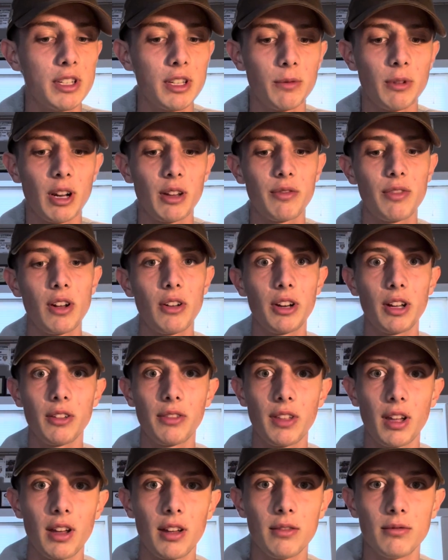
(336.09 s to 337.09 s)
and when I found out
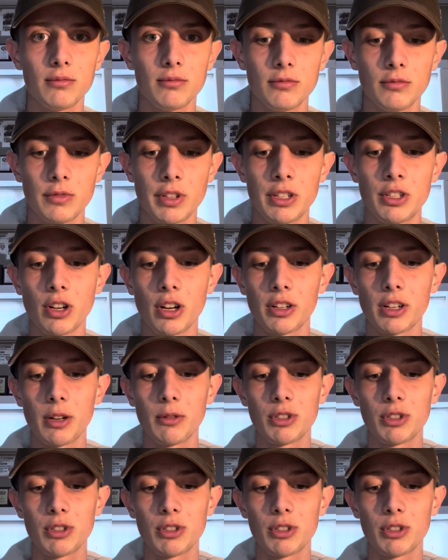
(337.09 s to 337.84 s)
that The Dark Knight